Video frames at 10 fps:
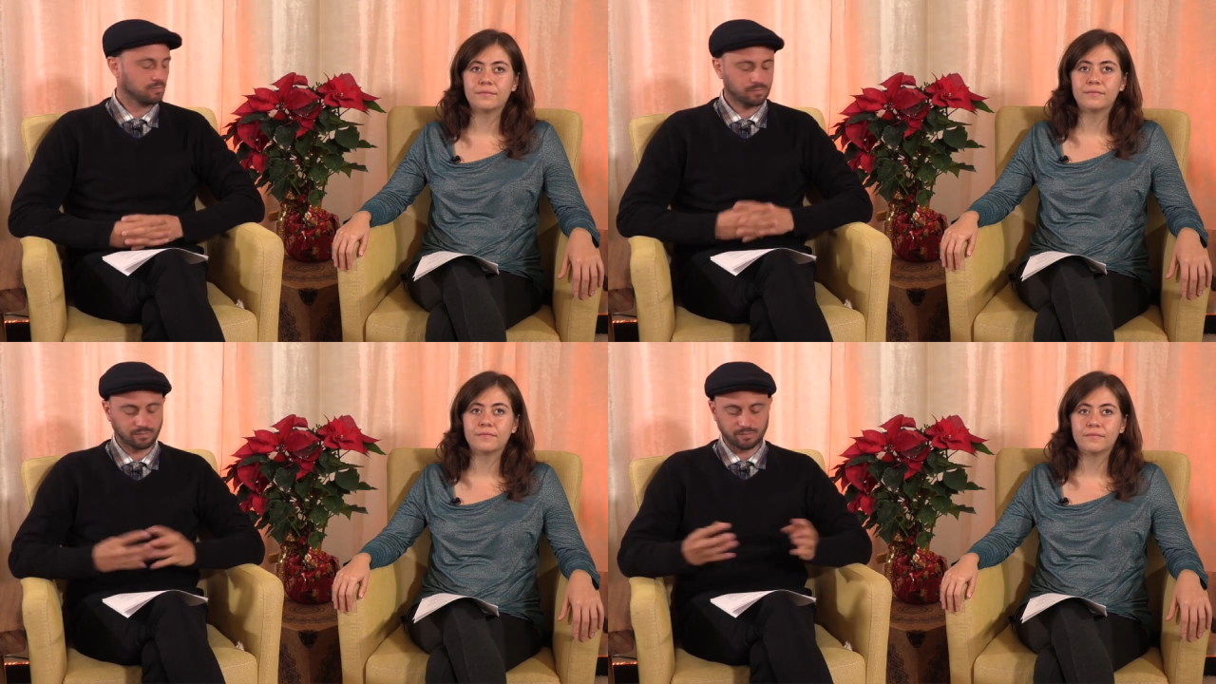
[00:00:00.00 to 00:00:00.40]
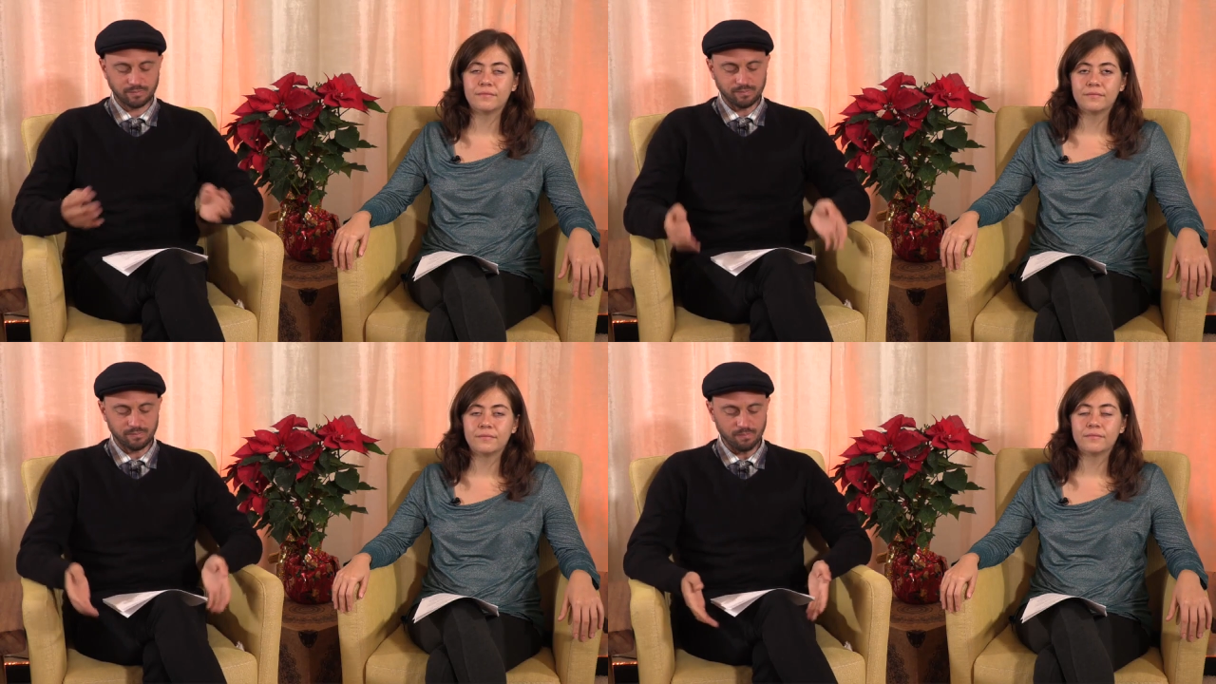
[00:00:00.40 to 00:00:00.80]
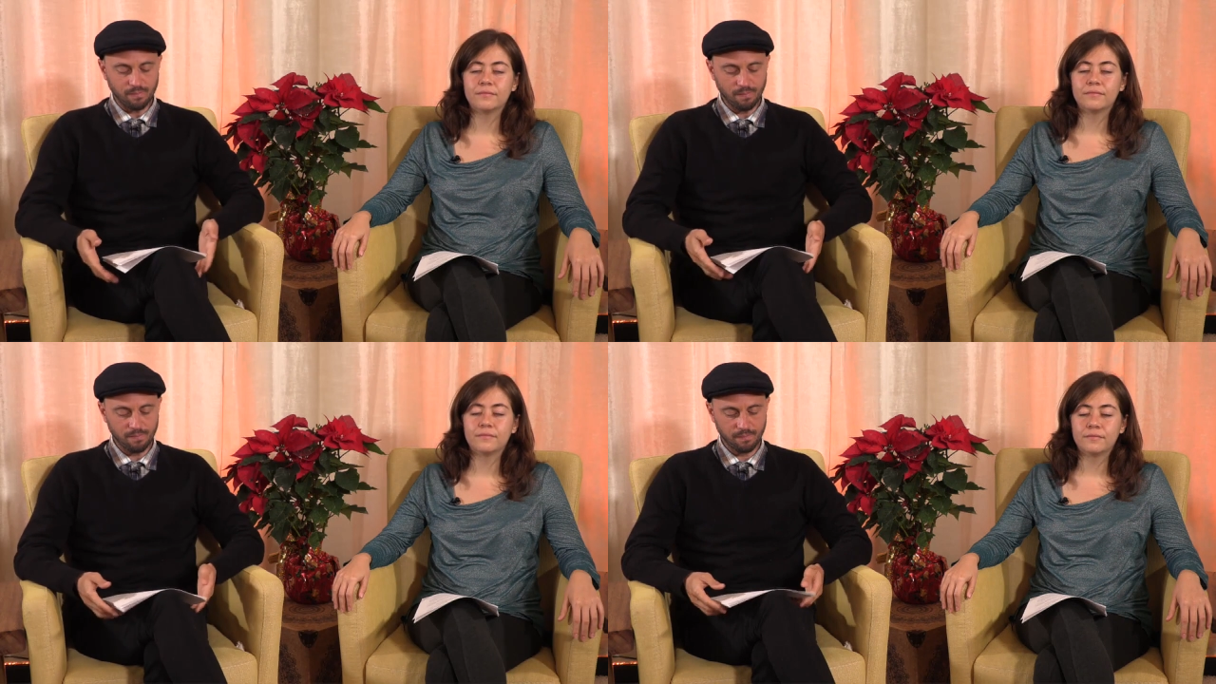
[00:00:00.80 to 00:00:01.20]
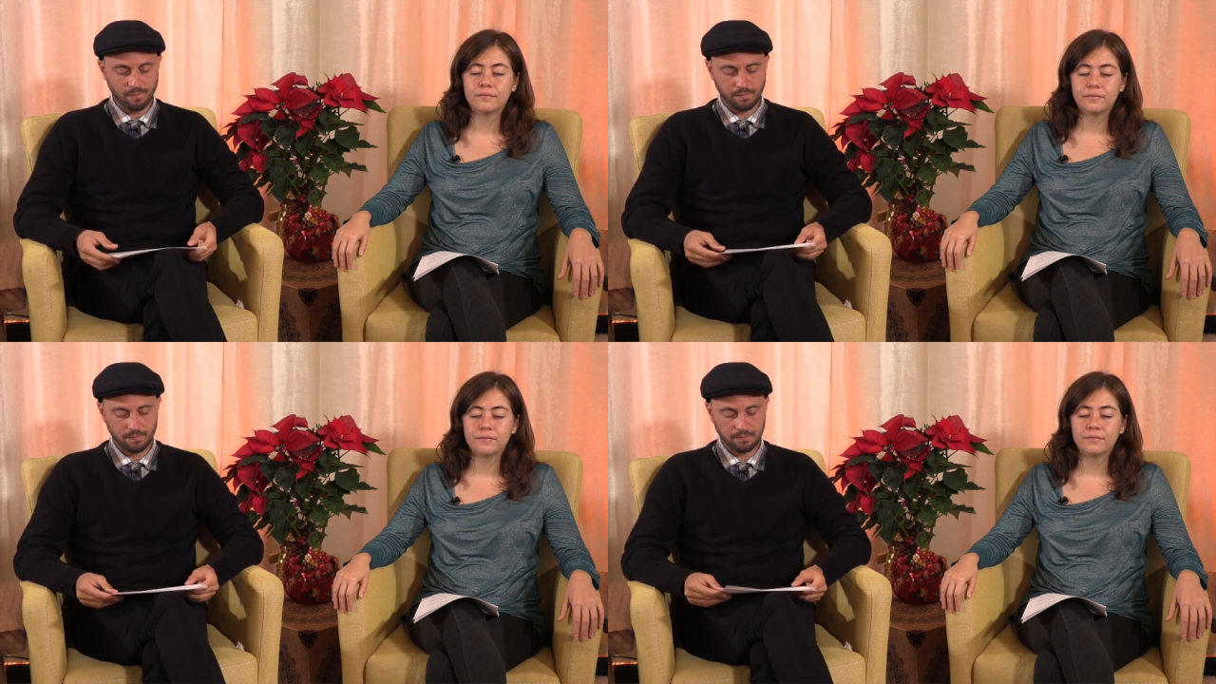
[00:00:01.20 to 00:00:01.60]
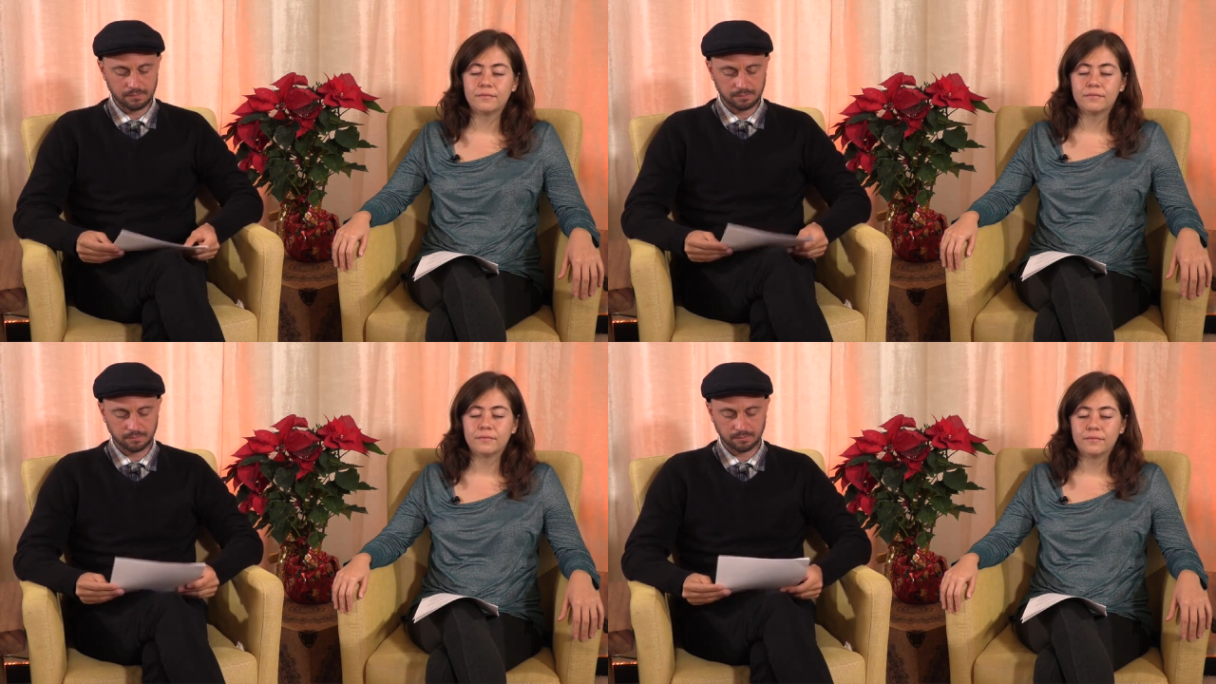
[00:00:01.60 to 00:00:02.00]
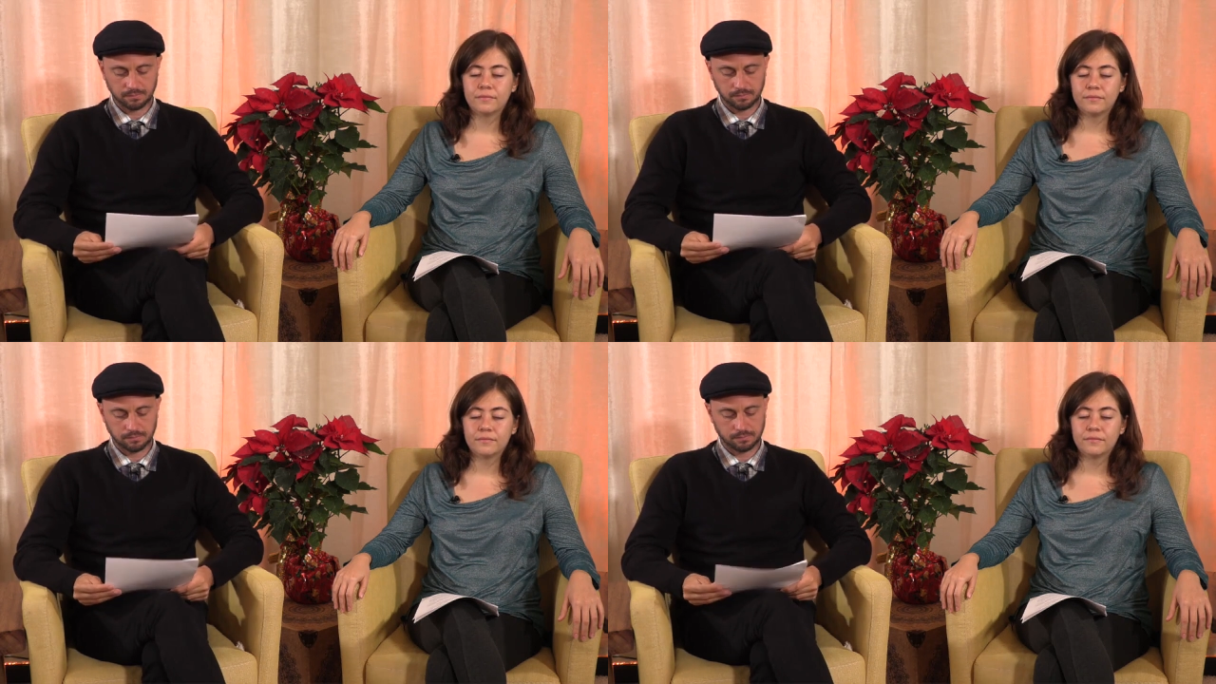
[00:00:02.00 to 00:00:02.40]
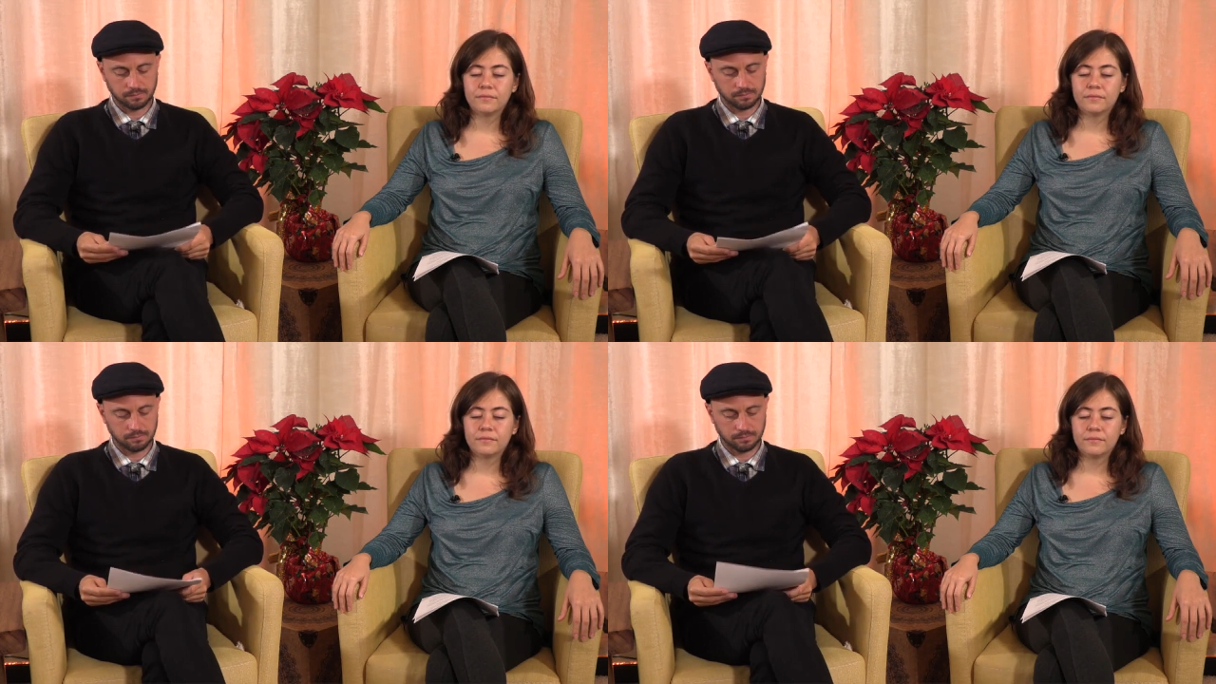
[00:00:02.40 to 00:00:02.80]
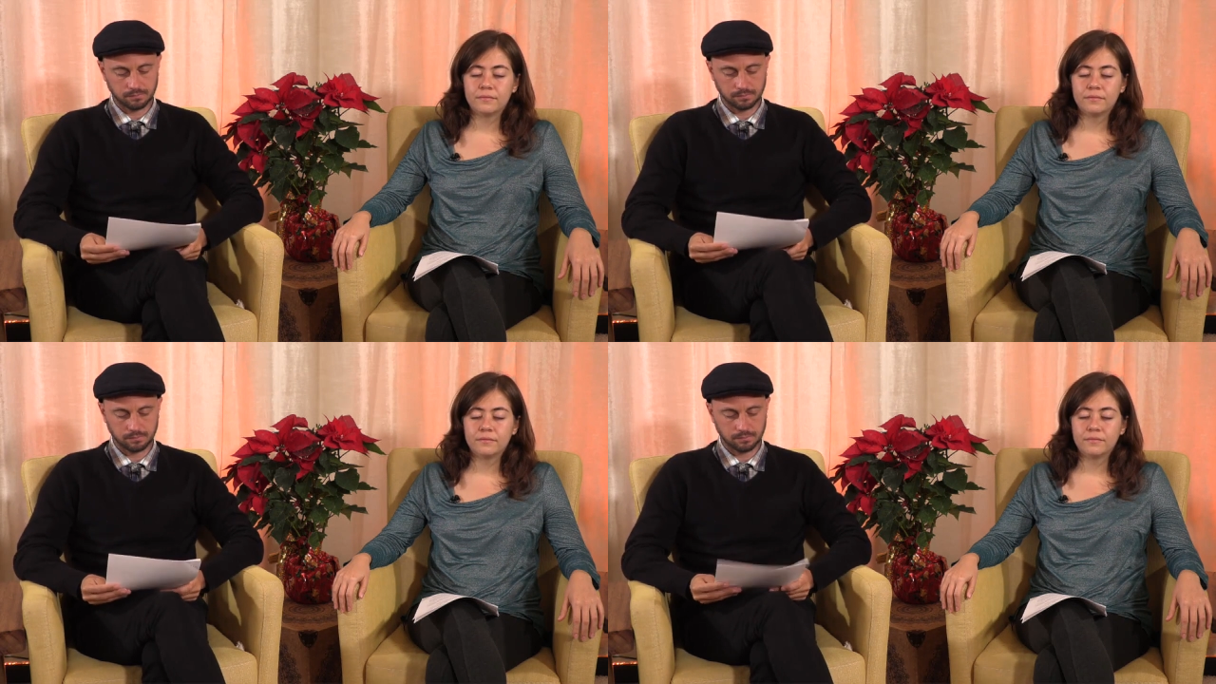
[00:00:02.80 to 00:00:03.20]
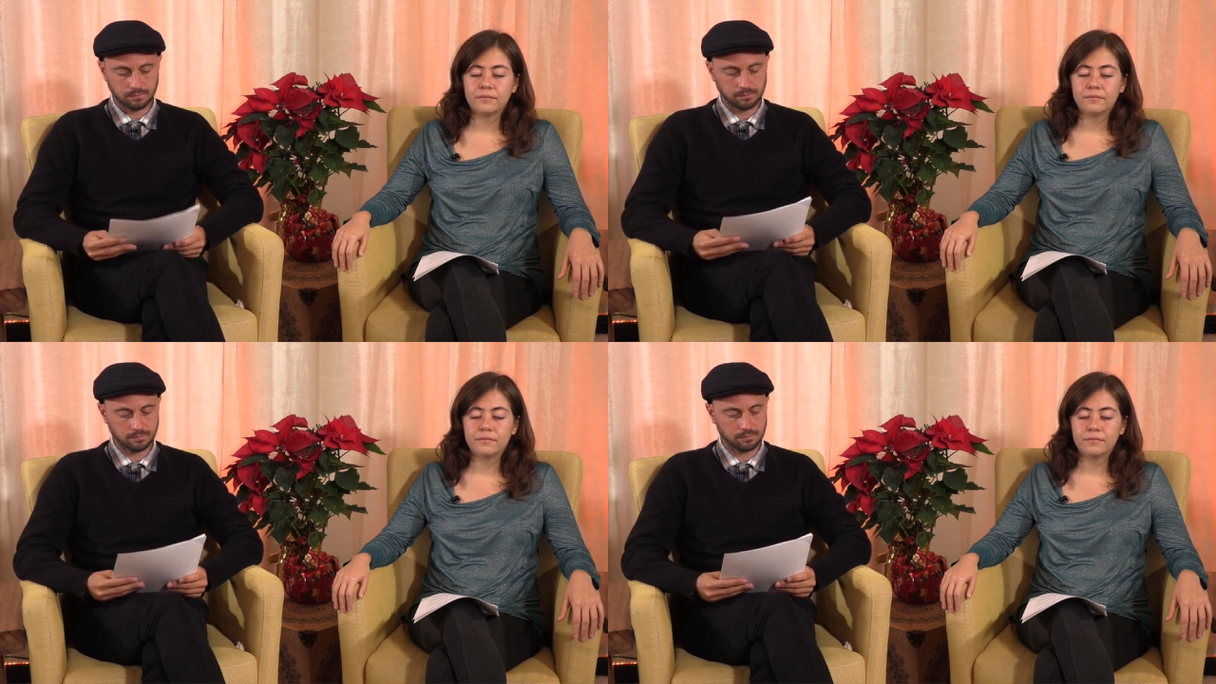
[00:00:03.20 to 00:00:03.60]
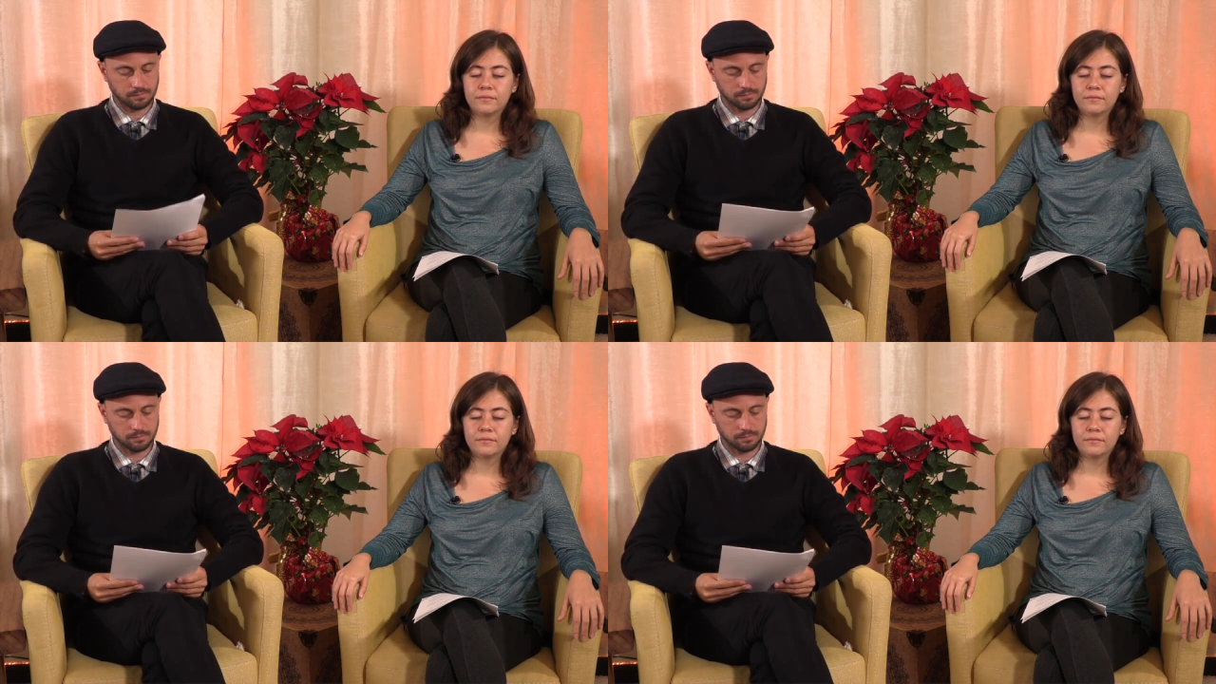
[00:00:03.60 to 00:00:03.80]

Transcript: Nothing is said.